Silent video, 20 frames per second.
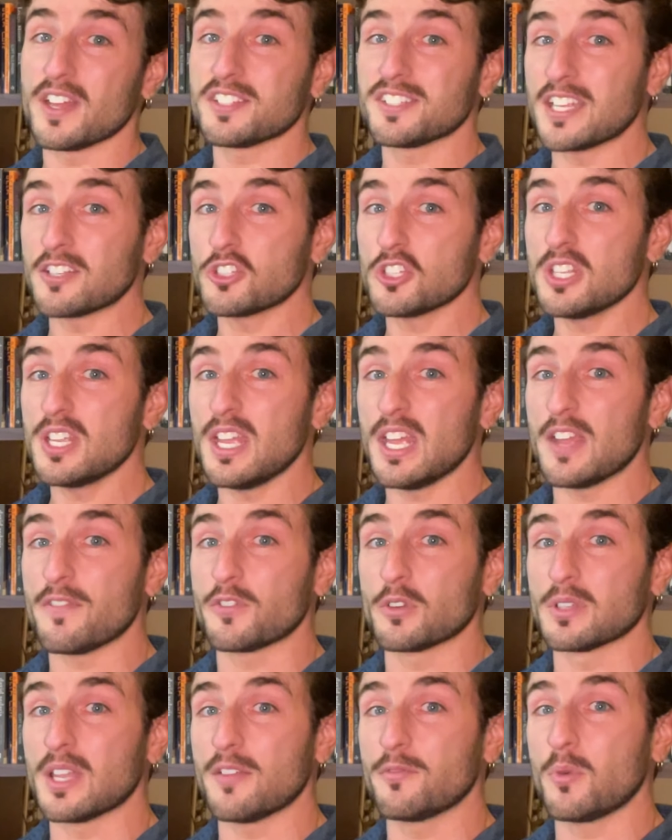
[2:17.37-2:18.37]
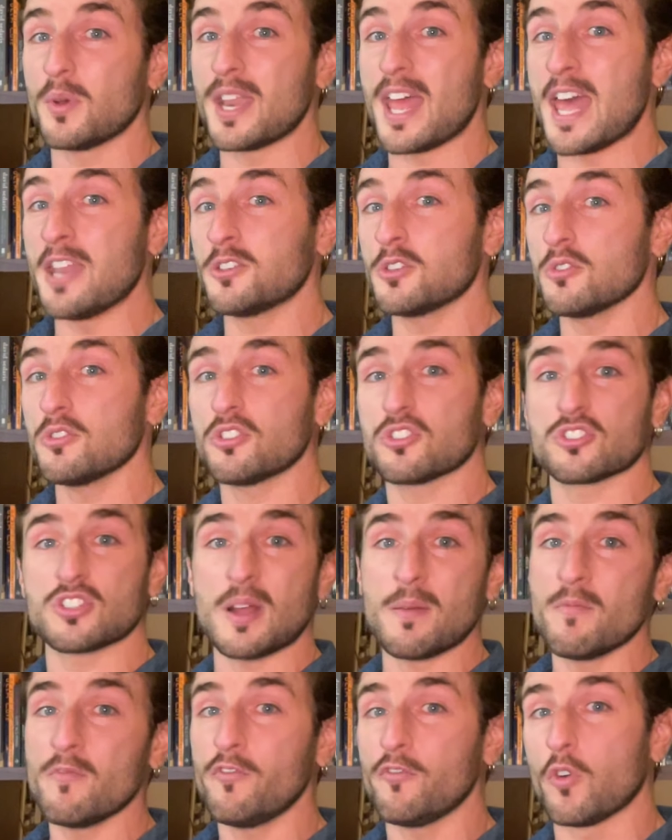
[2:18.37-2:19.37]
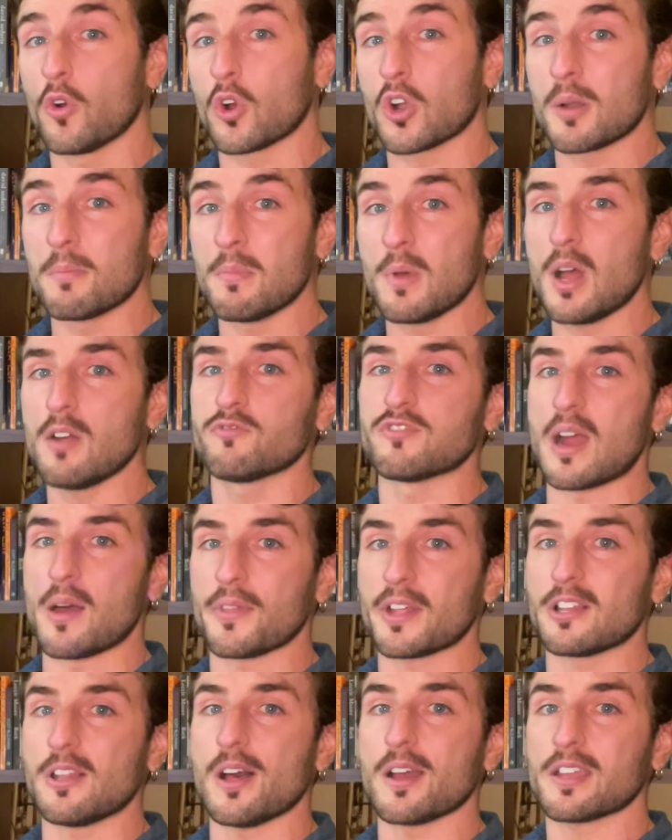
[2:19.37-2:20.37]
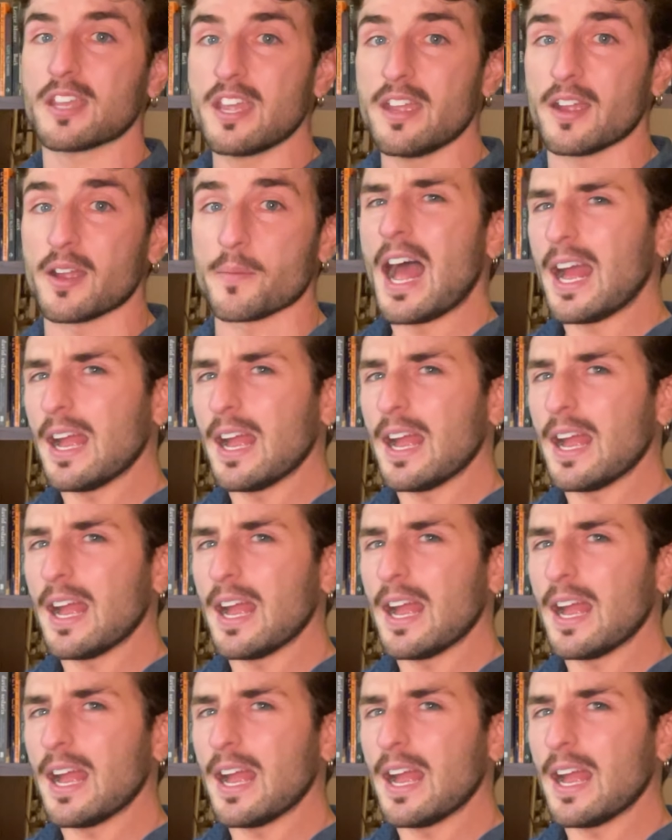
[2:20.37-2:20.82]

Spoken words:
Essentially, if your loved one enters some form of round-the-clock care.